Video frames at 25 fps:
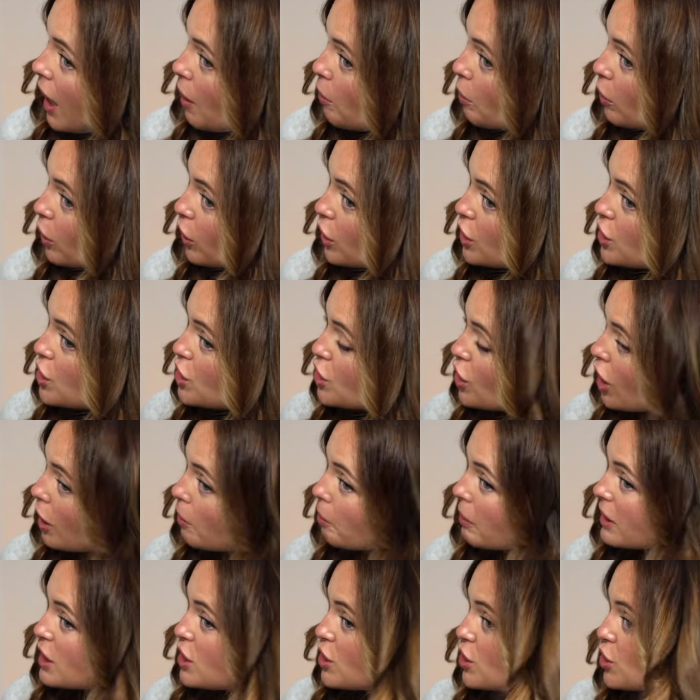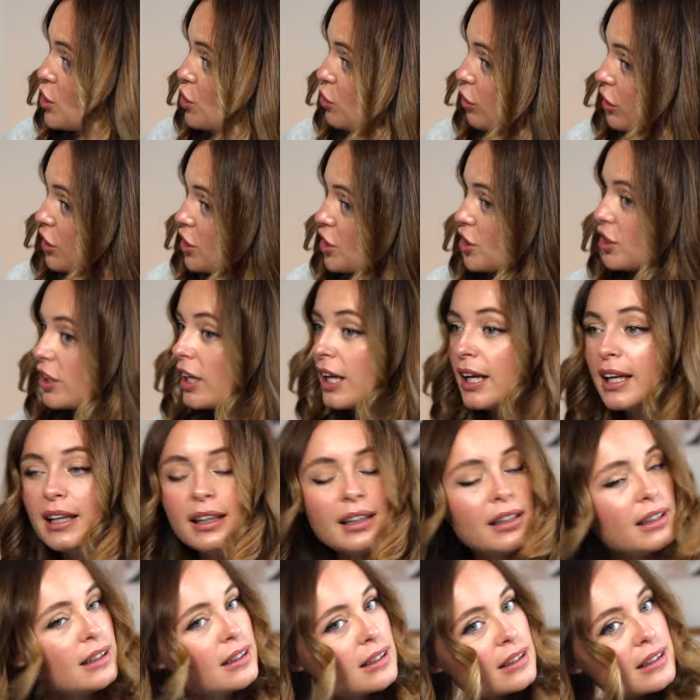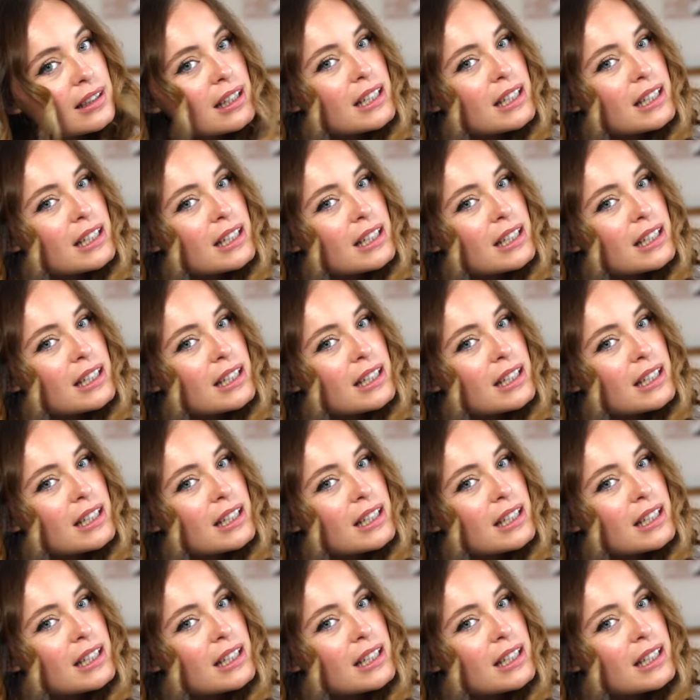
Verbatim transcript: We're gonna start by scrunching.